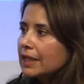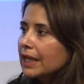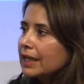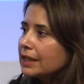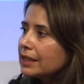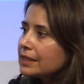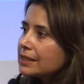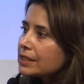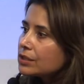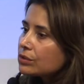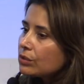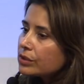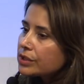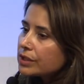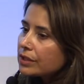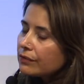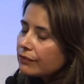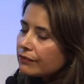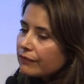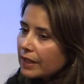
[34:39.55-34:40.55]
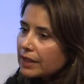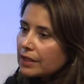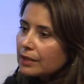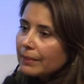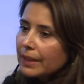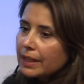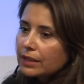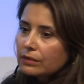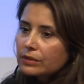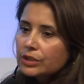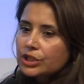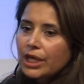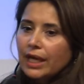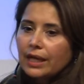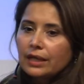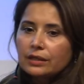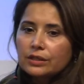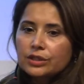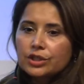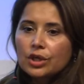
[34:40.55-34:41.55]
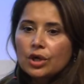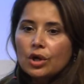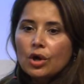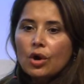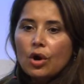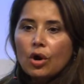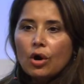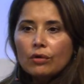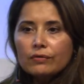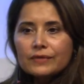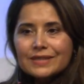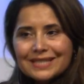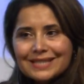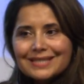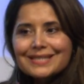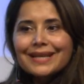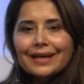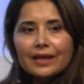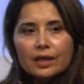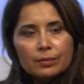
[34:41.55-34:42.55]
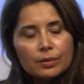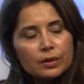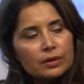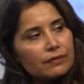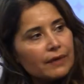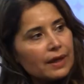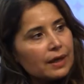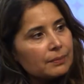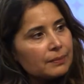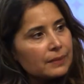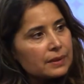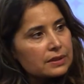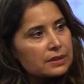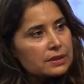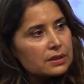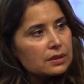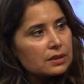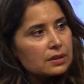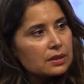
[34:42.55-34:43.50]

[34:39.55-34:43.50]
And this is also the fundamental challenge of sustainable development. Mm.